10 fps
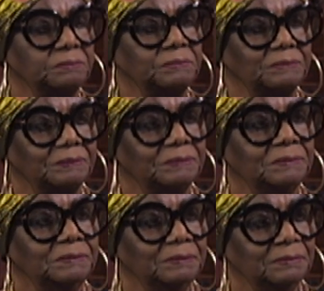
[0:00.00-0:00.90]
To be
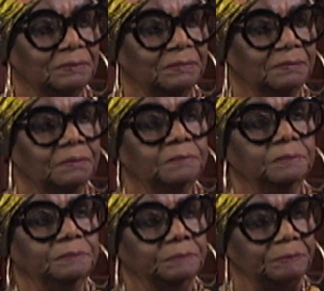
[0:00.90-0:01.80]
there
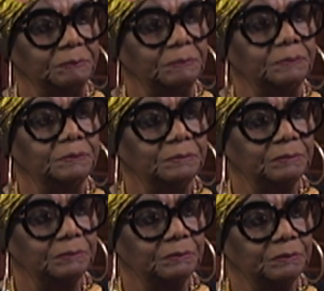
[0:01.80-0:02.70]
and be involved.